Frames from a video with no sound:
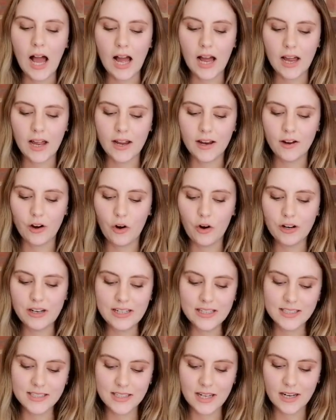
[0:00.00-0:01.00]
I
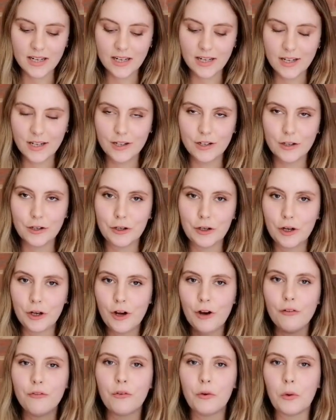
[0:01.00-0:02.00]
only studied
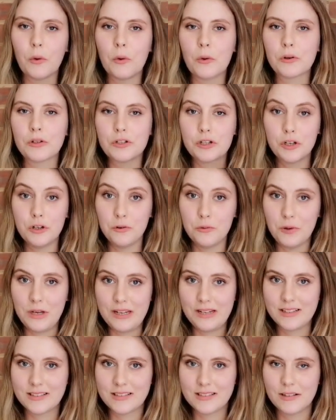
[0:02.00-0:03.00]
for two
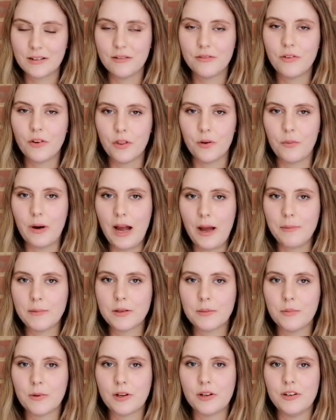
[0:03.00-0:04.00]
weeks for the
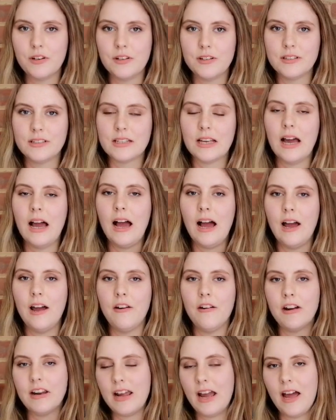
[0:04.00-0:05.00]
WAPT because
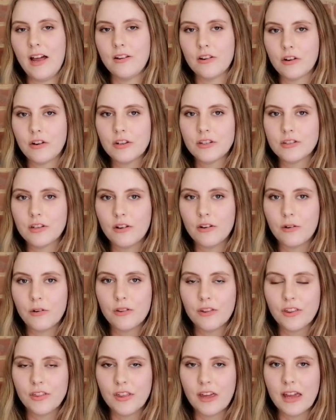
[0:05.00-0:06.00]
I already had notes on
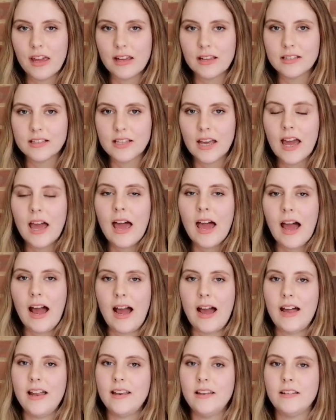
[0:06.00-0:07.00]
all the things
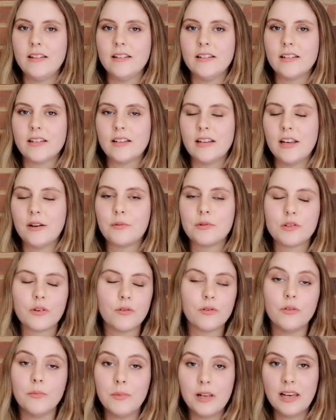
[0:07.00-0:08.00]
and it was
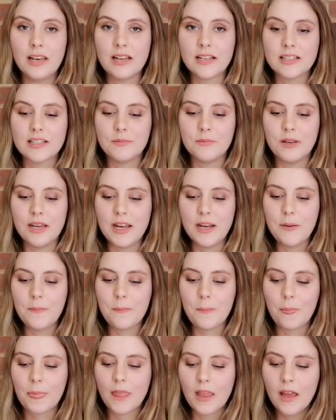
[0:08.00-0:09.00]
all familiar to
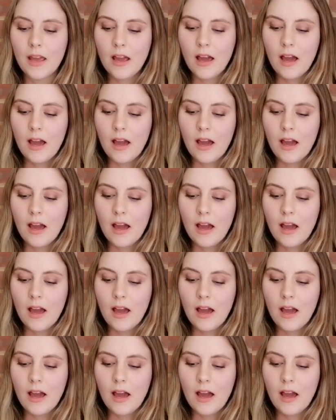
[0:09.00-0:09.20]
me.